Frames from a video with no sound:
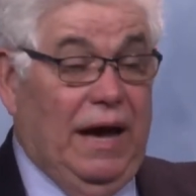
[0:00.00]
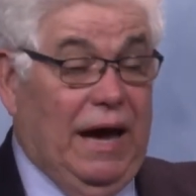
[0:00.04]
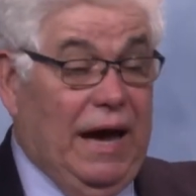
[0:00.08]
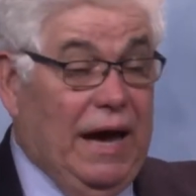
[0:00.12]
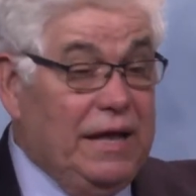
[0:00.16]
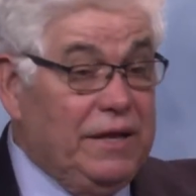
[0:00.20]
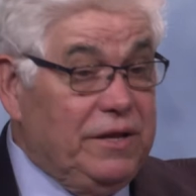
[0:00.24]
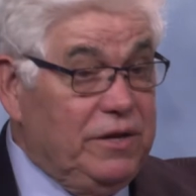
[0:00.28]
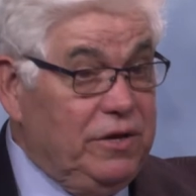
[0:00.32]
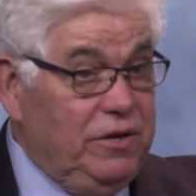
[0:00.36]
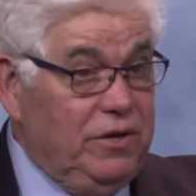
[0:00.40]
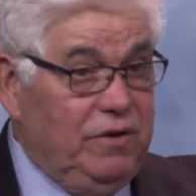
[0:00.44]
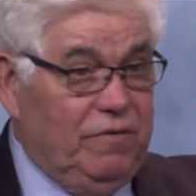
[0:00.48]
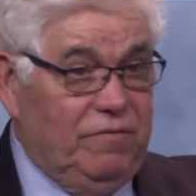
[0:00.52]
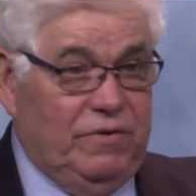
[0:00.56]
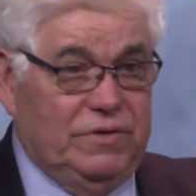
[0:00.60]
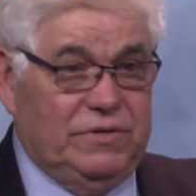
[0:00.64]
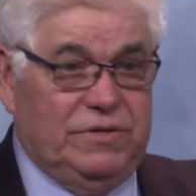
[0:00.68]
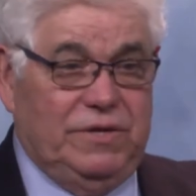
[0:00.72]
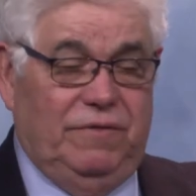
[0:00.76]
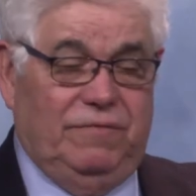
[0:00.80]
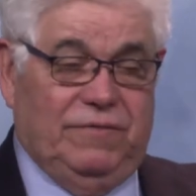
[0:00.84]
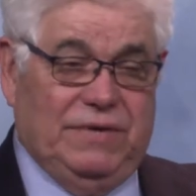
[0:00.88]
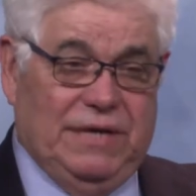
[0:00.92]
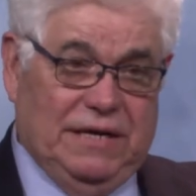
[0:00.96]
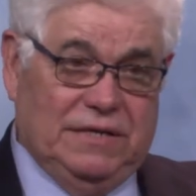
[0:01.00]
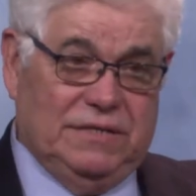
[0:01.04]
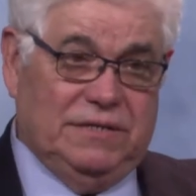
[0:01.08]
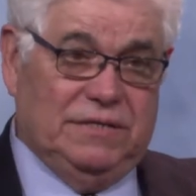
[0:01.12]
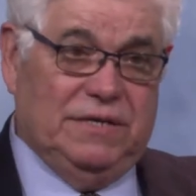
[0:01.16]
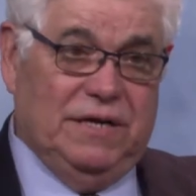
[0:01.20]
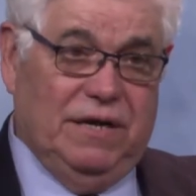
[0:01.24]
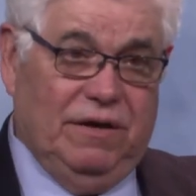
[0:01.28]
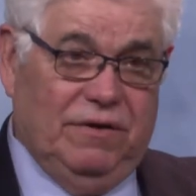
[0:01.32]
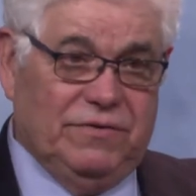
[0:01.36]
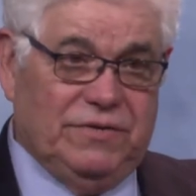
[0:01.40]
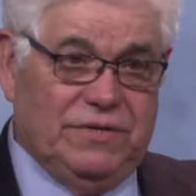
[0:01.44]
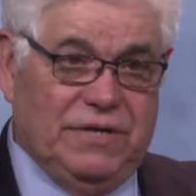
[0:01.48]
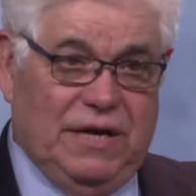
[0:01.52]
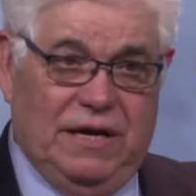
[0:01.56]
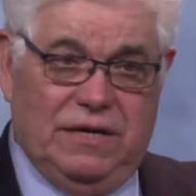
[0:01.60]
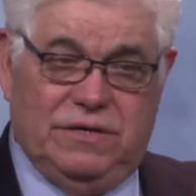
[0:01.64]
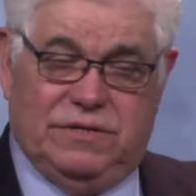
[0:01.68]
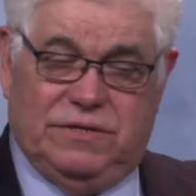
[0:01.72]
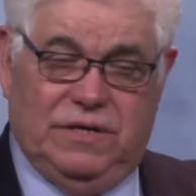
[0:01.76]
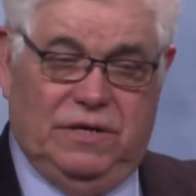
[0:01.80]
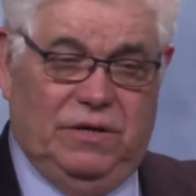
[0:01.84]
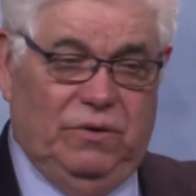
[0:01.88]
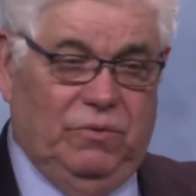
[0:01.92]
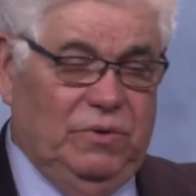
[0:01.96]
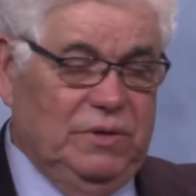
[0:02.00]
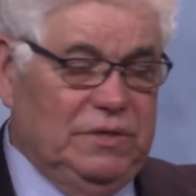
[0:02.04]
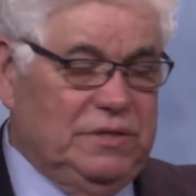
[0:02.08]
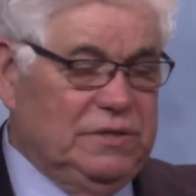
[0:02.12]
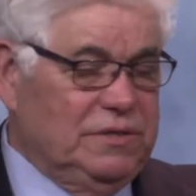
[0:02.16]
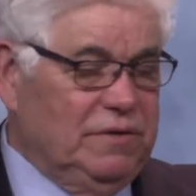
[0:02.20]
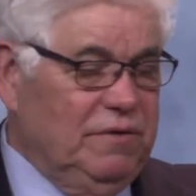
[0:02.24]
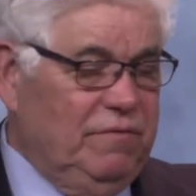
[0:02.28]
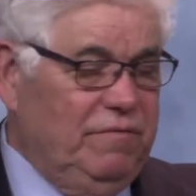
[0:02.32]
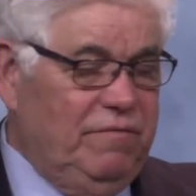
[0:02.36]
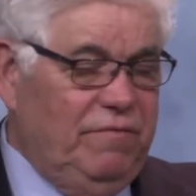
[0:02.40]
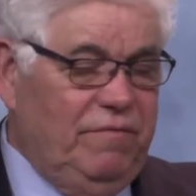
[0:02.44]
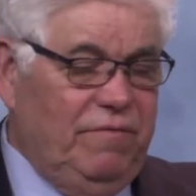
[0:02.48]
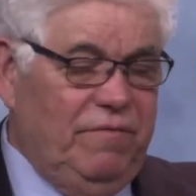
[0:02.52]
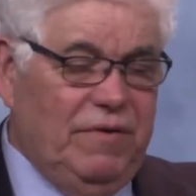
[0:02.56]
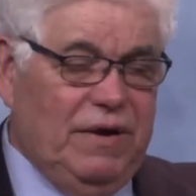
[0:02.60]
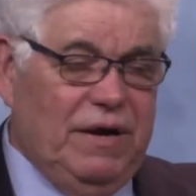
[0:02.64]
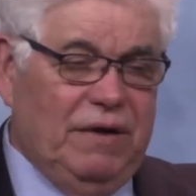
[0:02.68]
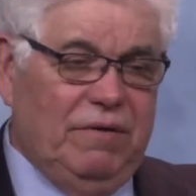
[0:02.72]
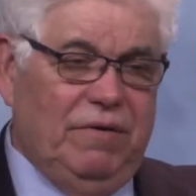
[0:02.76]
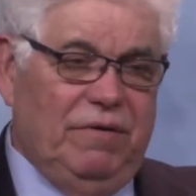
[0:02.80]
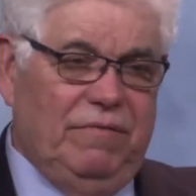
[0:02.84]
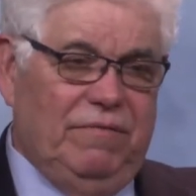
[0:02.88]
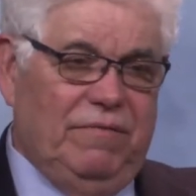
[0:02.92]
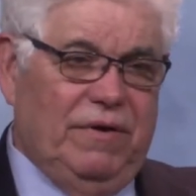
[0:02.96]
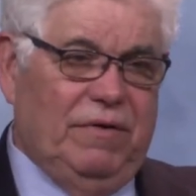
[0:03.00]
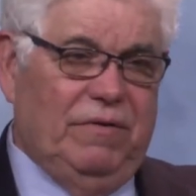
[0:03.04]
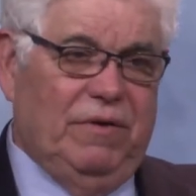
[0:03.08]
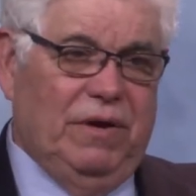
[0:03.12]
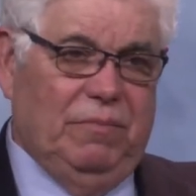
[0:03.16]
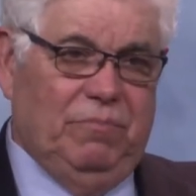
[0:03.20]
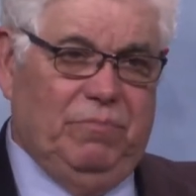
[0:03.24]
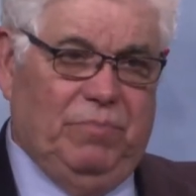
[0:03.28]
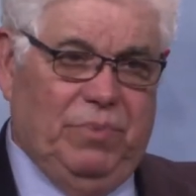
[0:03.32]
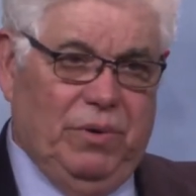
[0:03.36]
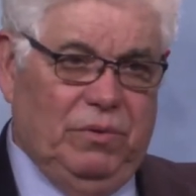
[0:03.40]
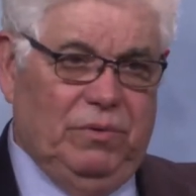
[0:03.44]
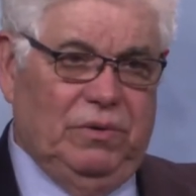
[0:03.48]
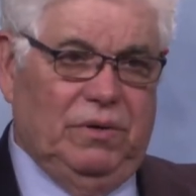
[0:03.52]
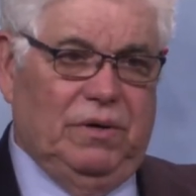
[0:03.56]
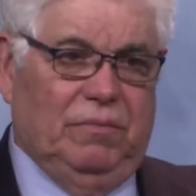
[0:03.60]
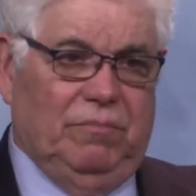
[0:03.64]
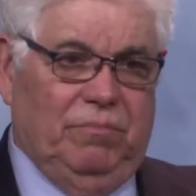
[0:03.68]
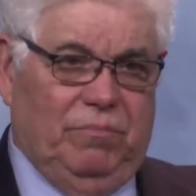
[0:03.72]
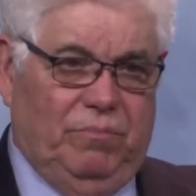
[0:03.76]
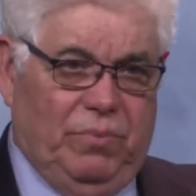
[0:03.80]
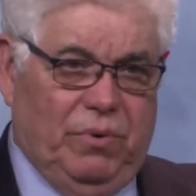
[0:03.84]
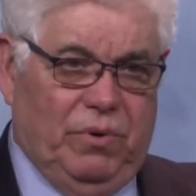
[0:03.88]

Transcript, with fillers: and the University of Texas Health Science Center, which is a very, very important,